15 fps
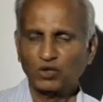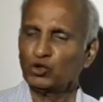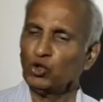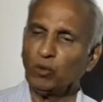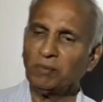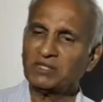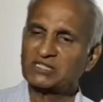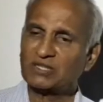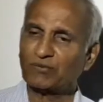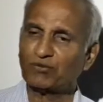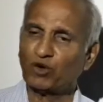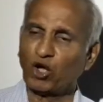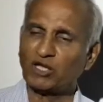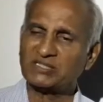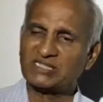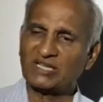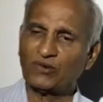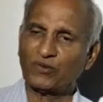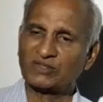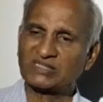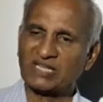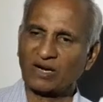Too much of noise in
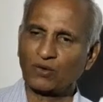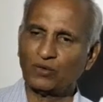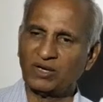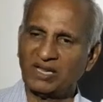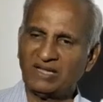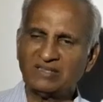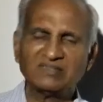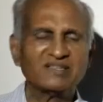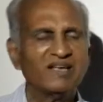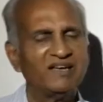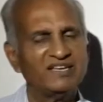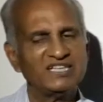your surroundings